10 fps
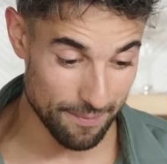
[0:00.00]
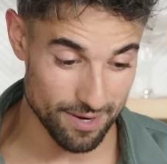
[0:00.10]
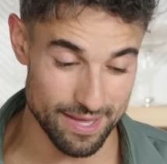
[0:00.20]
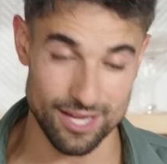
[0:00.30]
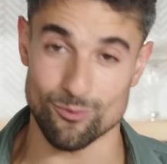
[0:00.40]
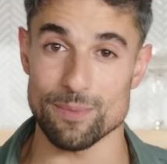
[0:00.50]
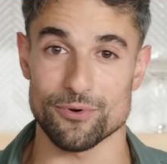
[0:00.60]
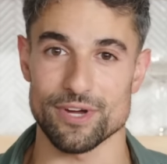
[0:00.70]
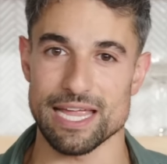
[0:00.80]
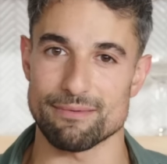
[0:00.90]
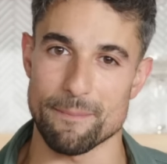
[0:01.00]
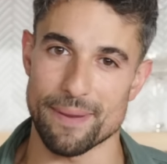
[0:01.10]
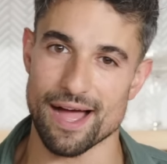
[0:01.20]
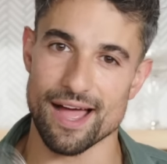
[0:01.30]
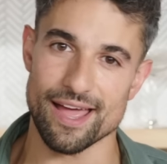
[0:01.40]
I'm gonna make whipped cream
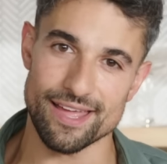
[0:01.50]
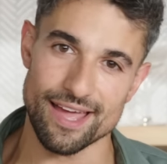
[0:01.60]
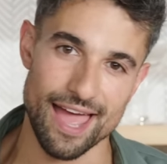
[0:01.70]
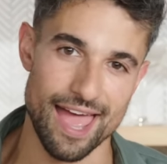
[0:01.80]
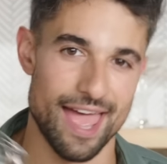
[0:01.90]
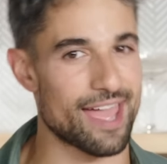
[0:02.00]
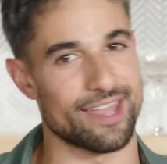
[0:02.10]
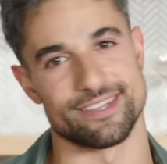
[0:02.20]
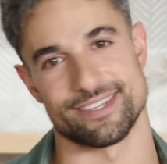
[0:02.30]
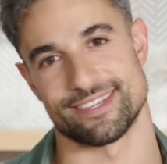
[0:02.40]
by hand.